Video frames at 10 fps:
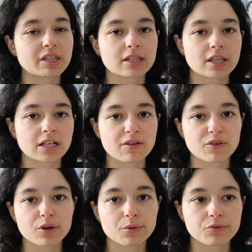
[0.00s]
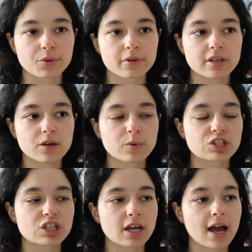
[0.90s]
but then, like, never go through with it,
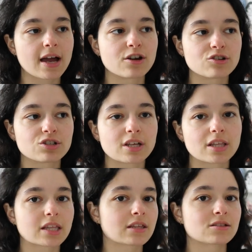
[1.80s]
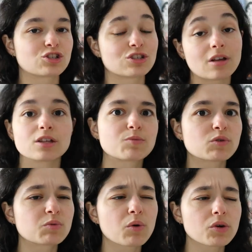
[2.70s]
which, like, I understand, like, that she's not
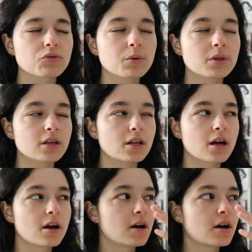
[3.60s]
supposed to be going through with it.